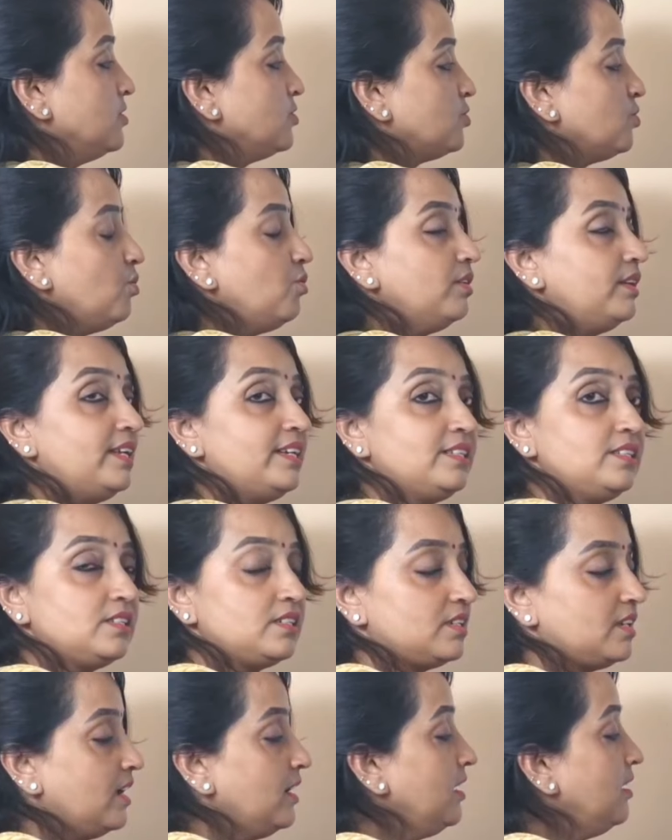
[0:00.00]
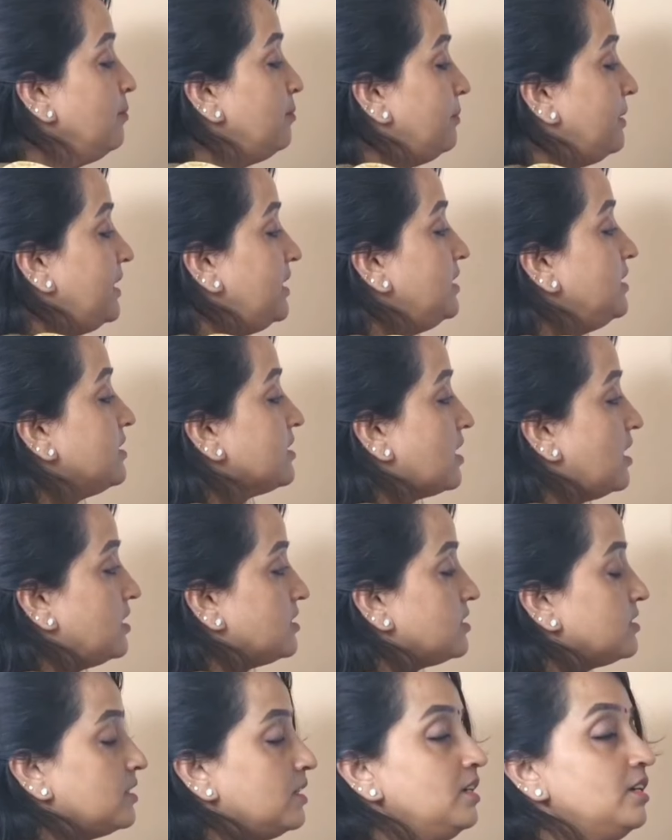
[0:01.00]
So let's say male
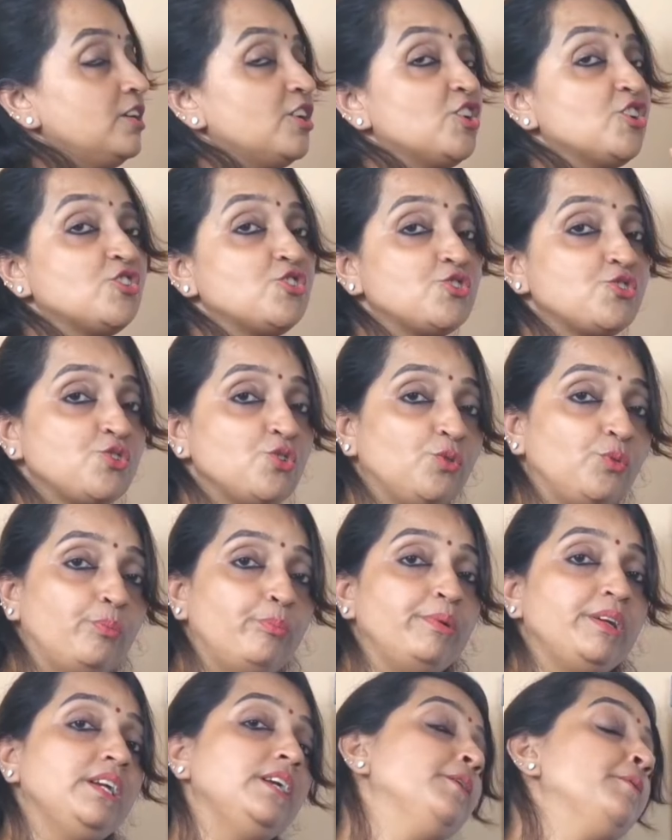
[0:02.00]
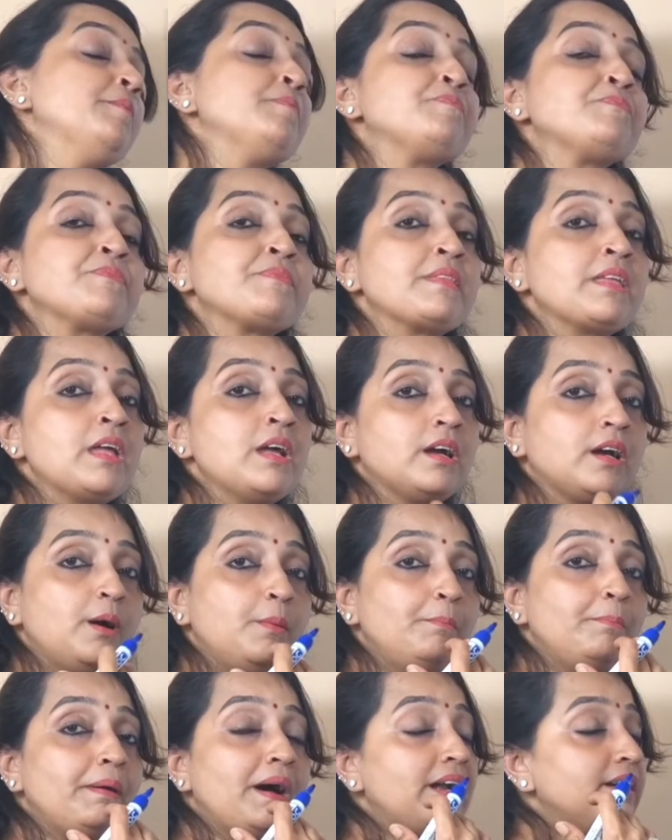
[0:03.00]
Rasi should be
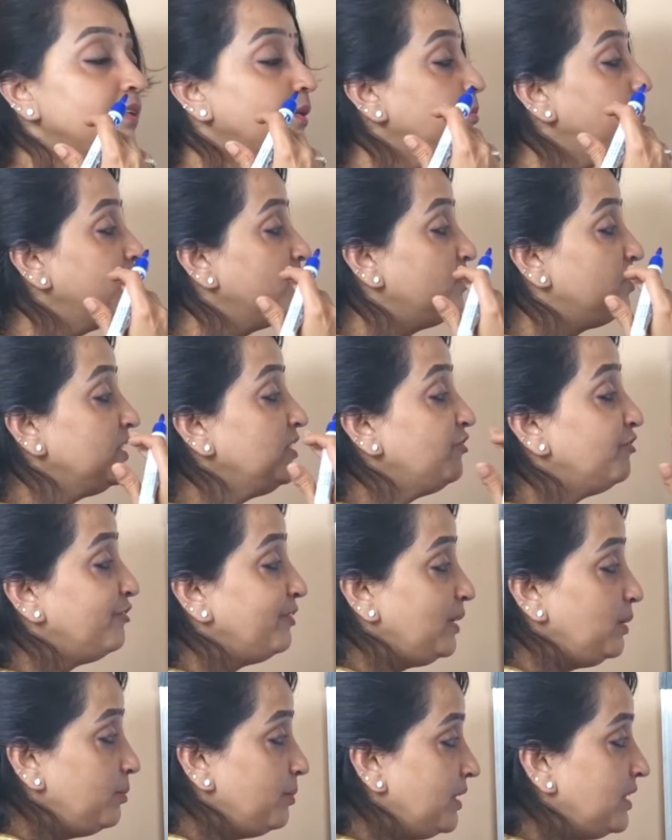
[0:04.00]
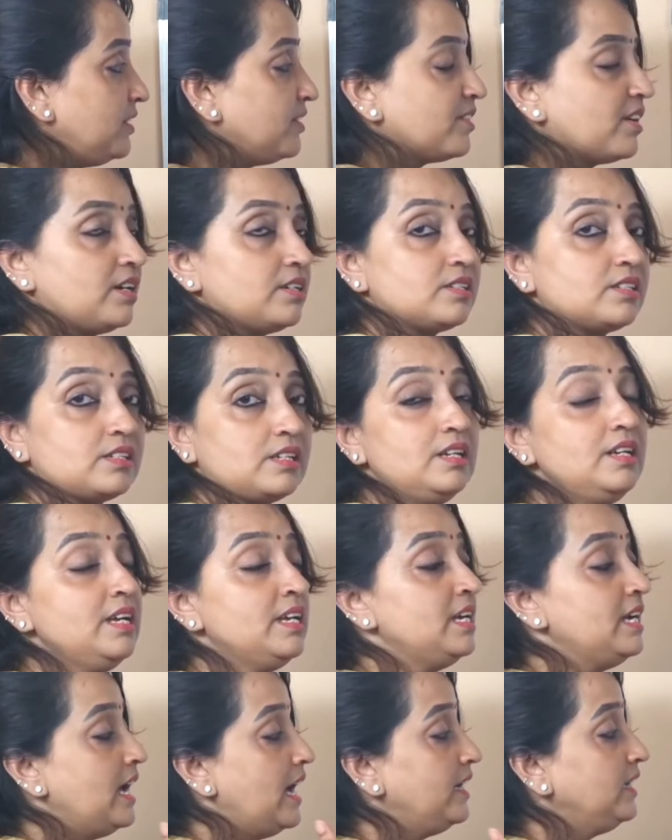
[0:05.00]
compatible with female
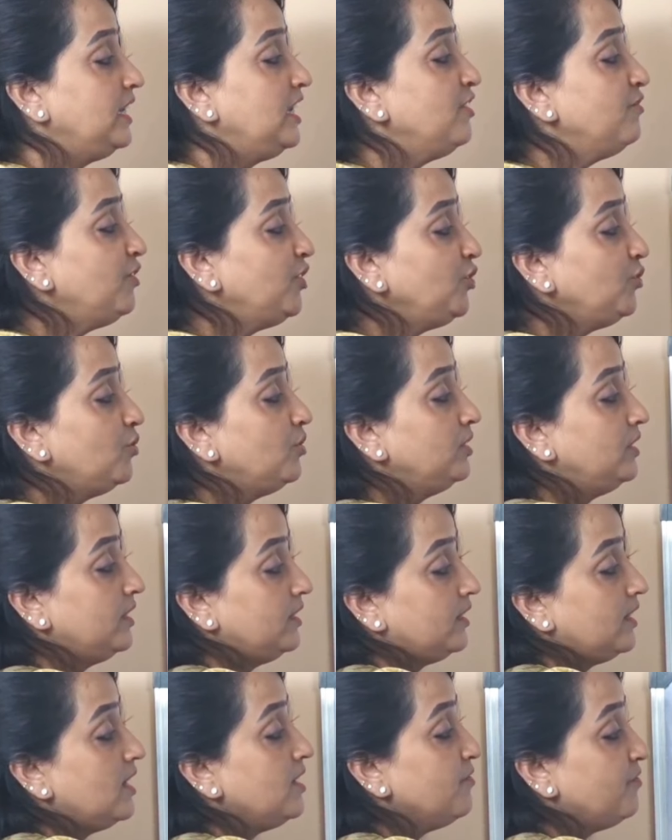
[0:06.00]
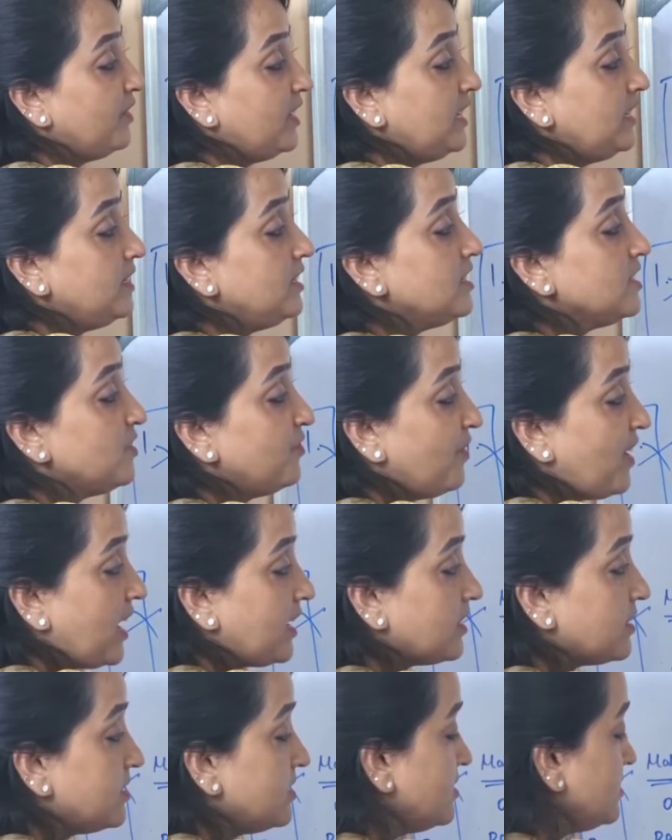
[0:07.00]
Rasi, and even though there are various
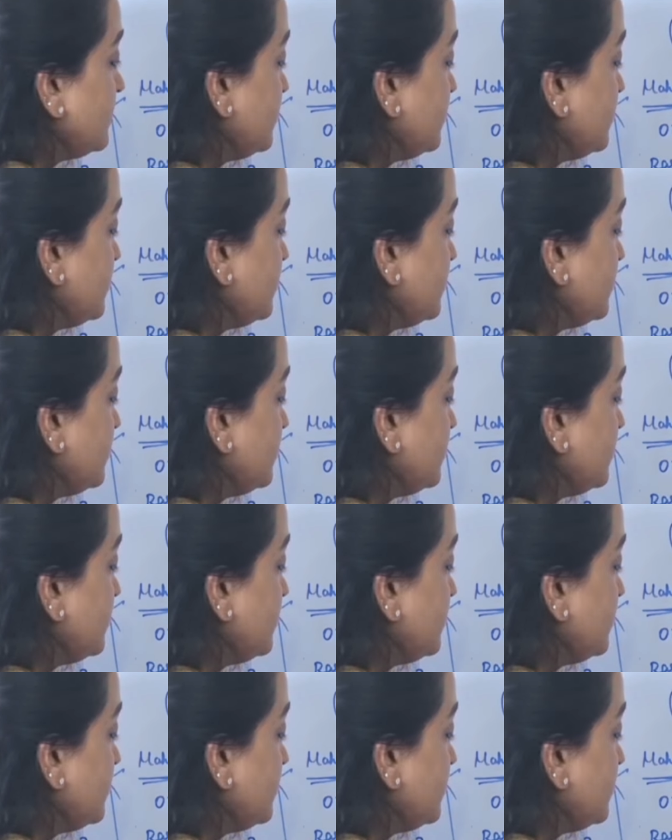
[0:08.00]
factors